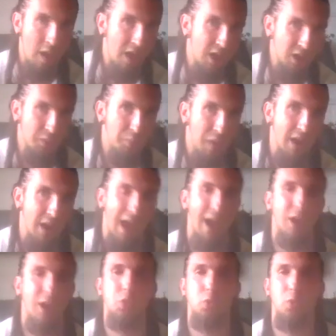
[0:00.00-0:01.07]
by
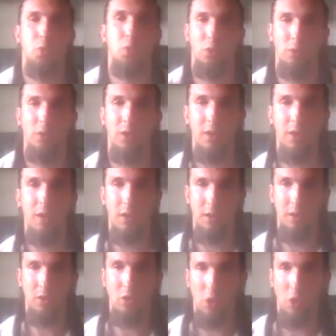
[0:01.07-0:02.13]
actual you
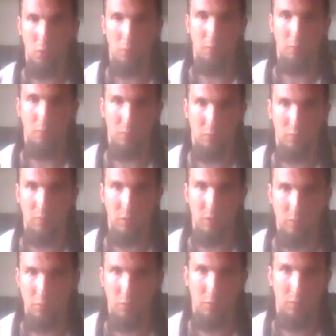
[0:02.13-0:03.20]
know
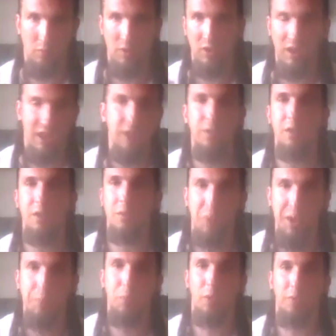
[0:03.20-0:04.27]
heathen people
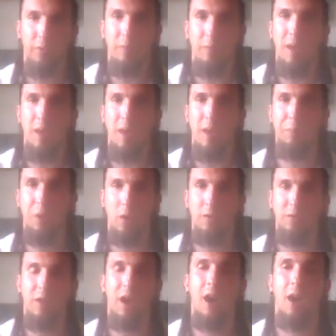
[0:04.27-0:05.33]
from that period of
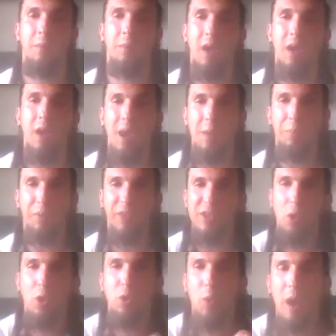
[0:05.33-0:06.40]
time but that's all you
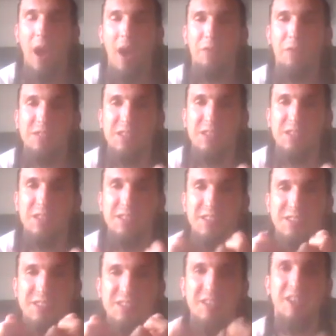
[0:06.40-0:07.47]
have is this
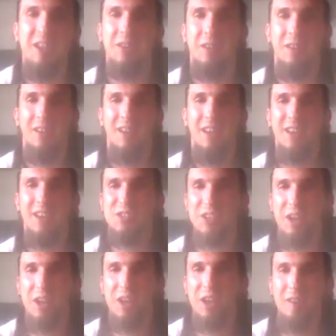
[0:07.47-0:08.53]
scene it's just a
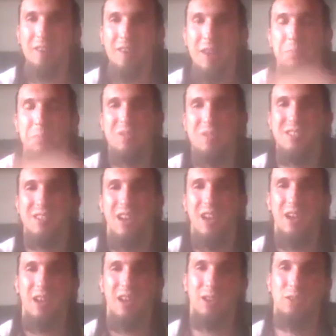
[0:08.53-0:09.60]
glimpse
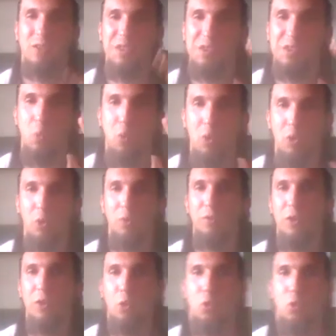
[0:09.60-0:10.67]
into this
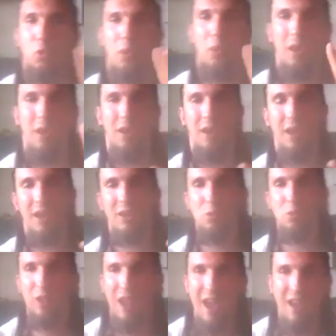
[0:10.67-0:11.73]
worldview and you
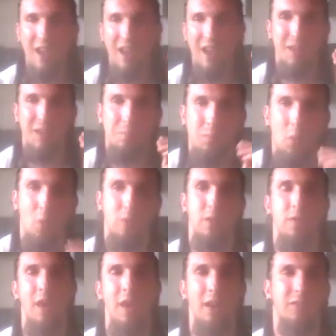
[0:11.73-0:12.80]
can't get more than
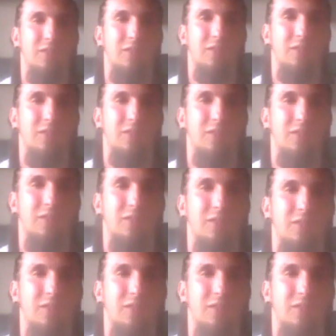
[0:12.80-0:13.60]
that and